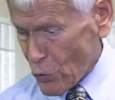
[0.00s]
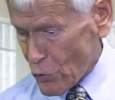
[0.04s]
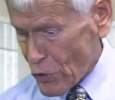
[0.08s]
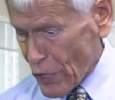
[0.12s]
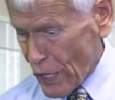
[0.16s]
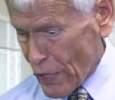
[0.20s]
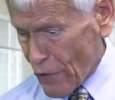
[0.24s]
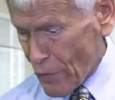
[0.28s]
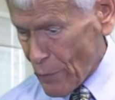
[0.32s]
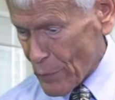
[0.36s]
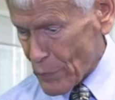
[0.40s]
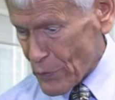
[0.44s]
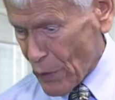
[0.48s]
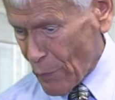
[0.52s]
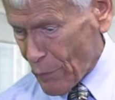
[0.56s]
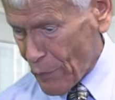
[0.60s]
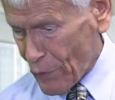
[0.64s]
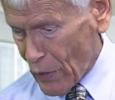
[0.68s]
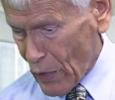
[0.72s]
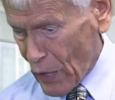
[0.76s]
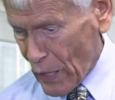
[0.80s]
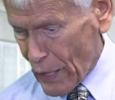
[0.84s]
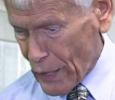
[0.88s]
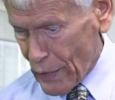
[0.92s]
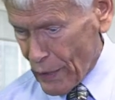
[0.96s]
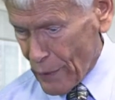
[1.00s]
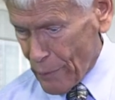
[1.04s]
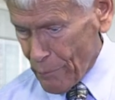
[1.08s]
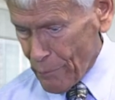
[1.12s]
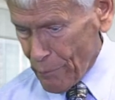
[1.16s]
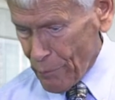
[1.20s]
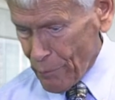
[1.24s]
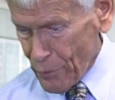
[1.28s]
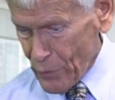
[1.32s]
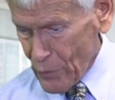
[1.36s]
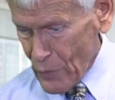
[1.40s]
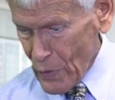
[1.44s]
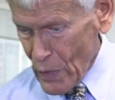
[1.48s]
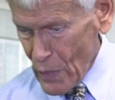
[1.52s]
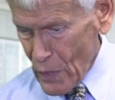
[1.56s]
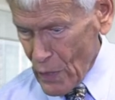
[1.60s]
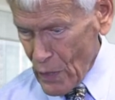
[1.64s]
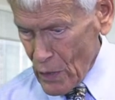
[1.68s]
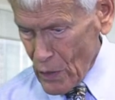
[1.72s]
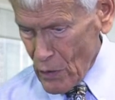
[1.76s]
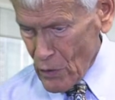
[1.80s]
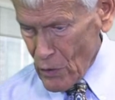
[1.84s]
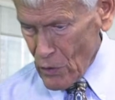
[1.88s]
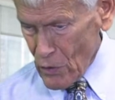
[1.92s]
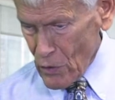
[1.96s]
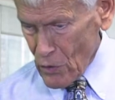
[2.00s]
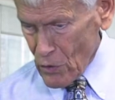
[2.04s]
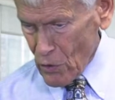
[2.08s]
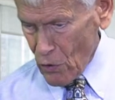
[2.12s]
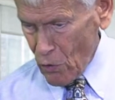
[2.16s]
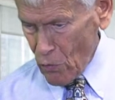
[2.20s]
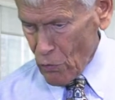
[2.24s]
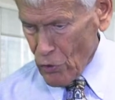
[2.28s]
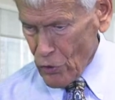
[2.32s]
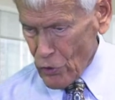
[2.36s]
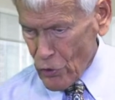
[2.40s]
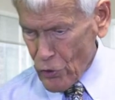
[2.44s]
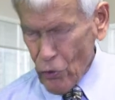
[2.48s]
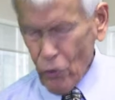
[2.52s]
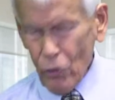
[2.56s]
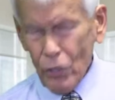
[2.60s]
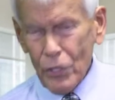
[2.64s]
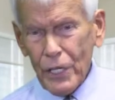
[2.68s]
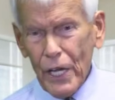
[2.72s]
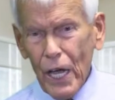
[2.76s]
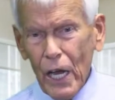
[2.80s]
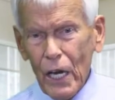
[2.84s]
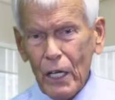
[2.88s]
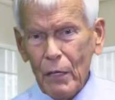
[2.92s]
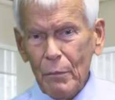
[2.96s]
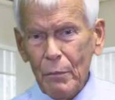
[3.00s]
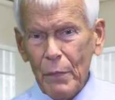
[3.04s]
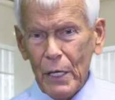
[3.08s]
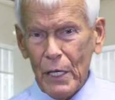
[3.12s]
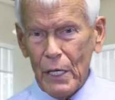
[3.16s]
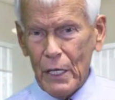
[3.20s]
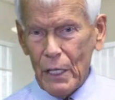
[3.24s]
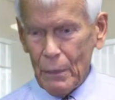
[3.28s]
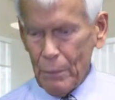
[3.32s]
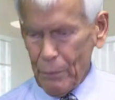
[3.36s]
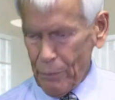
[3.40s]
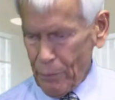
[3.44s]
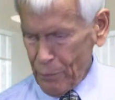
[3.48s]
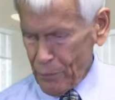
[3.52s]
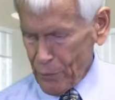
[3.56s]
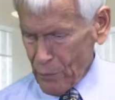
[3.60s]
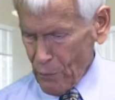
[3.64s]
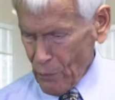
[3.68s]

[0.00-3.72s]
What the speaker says: say to them something like, so you're telling me